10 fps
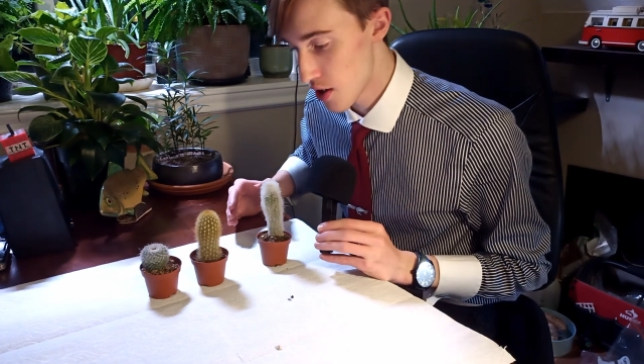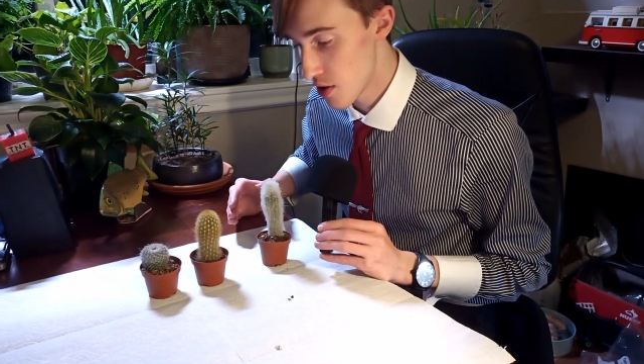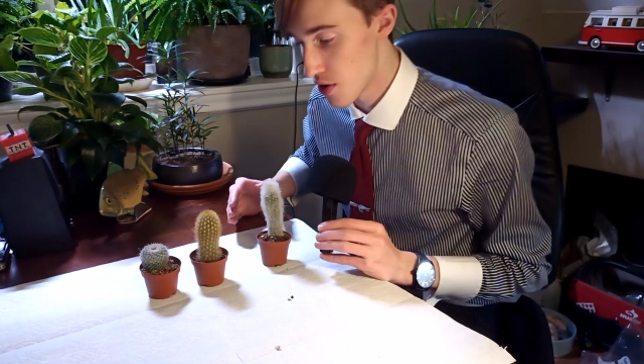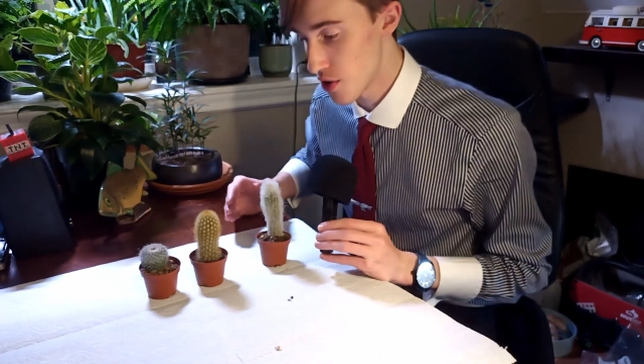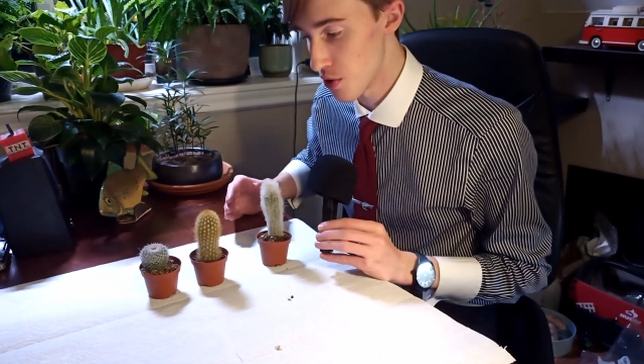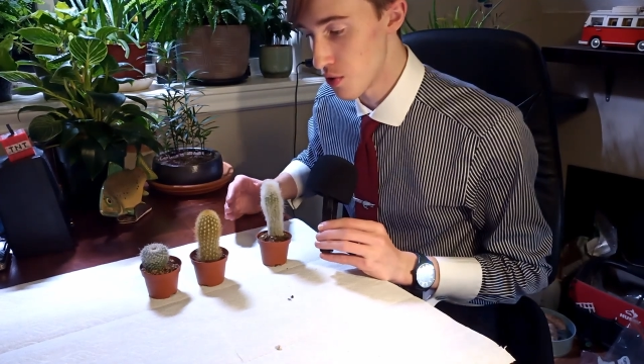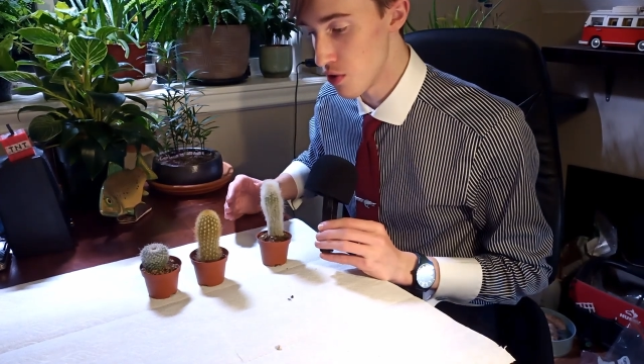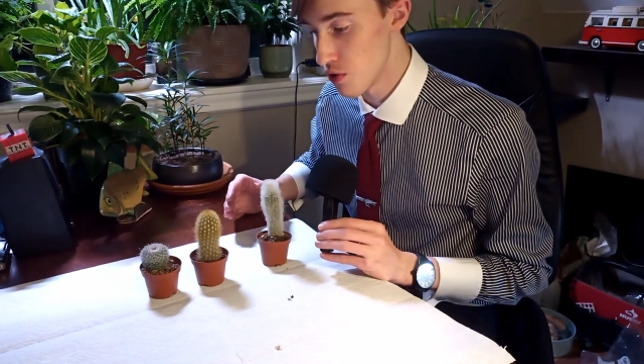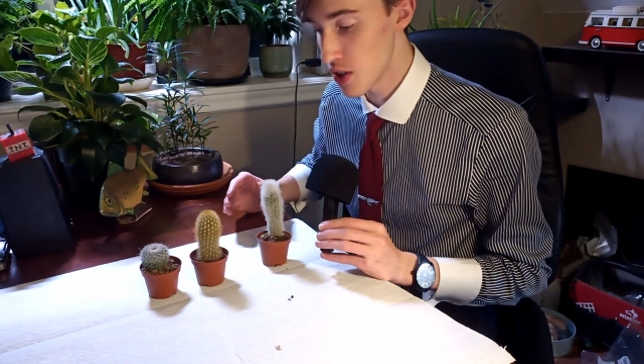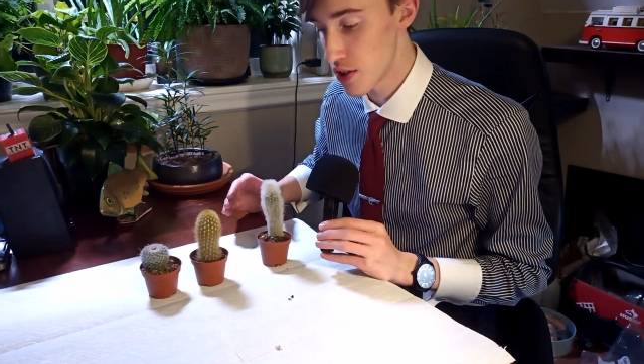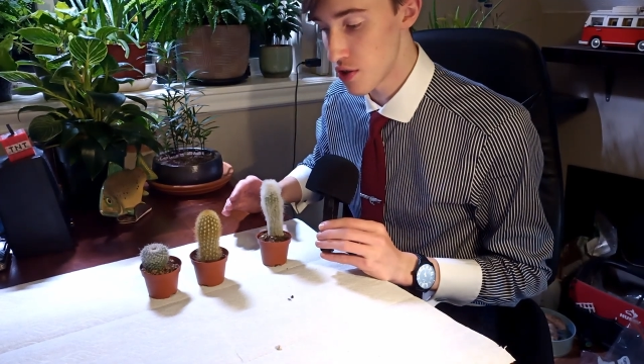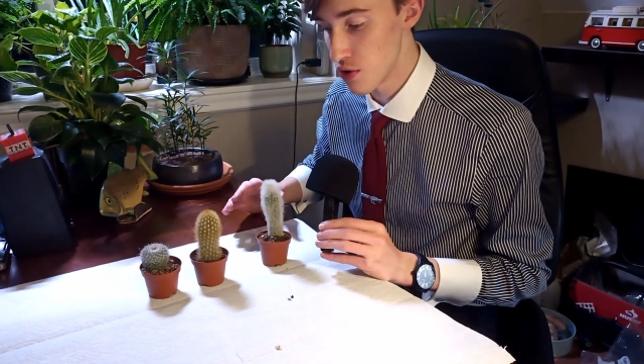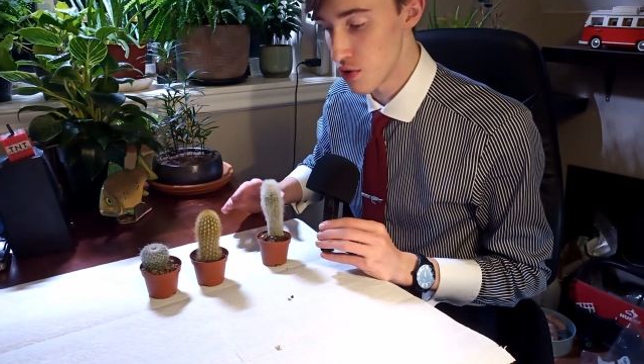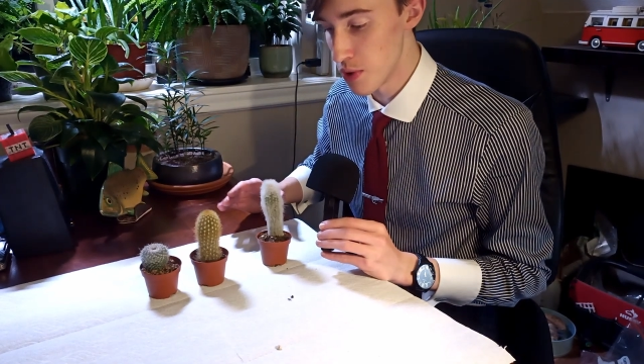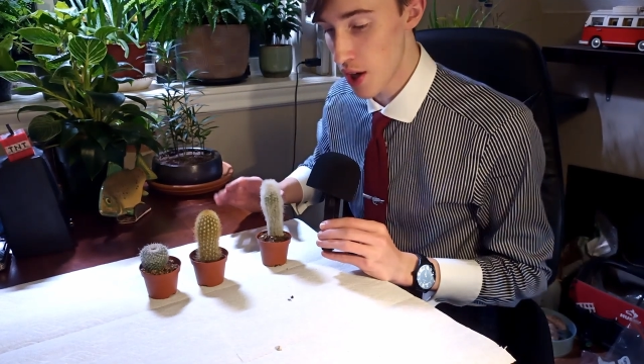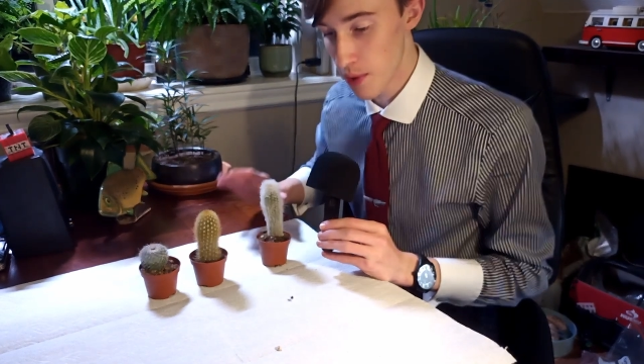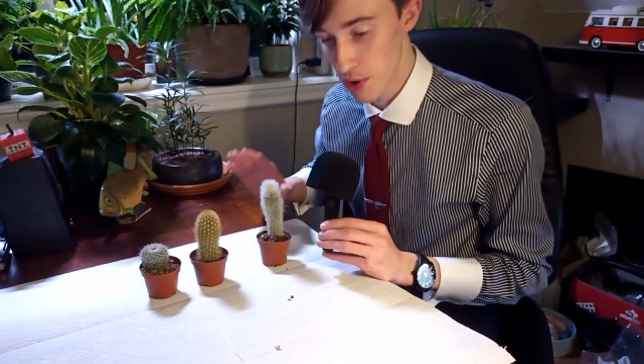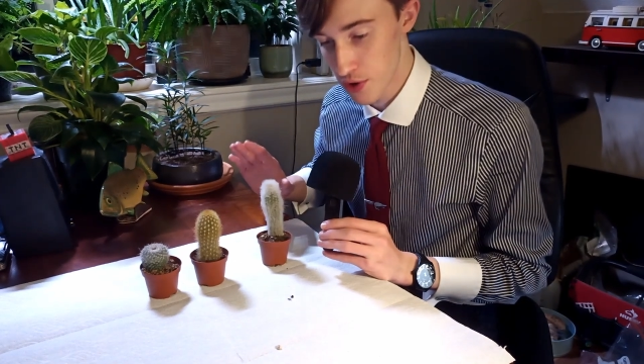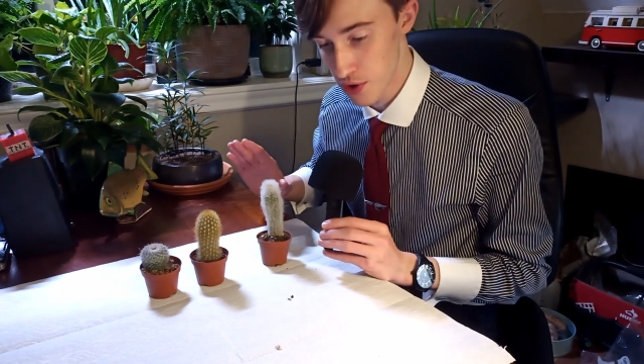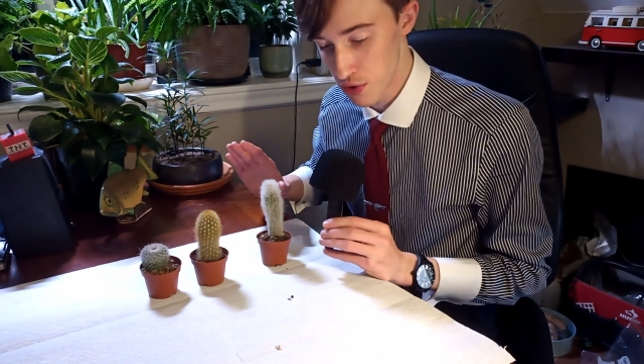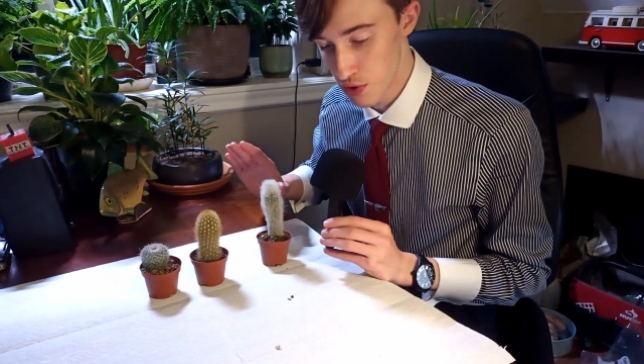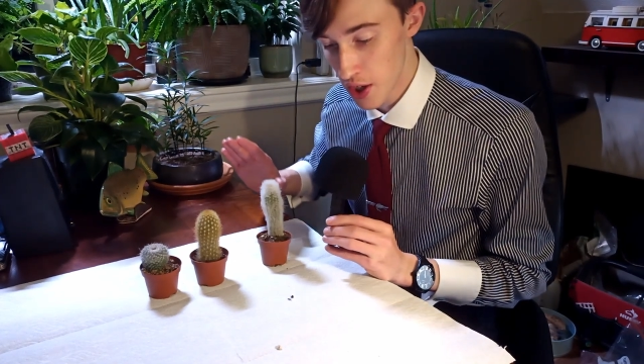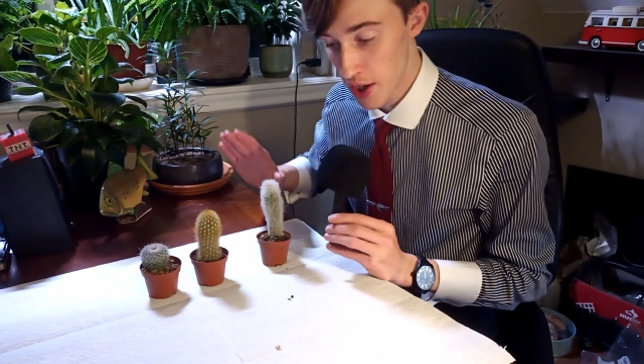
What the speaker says: So you need to be able to